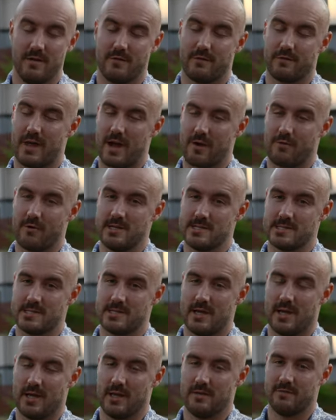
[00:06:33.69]
For that
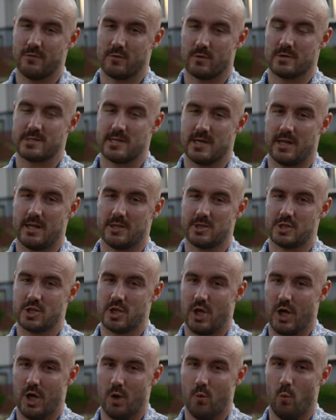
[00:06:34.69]
reason, I give North Saanich
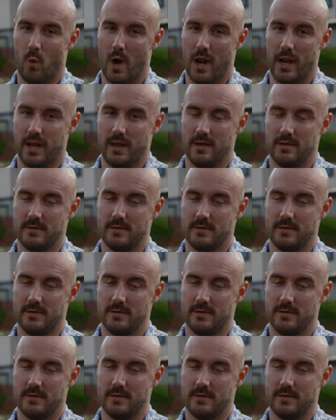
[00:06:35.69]
a one.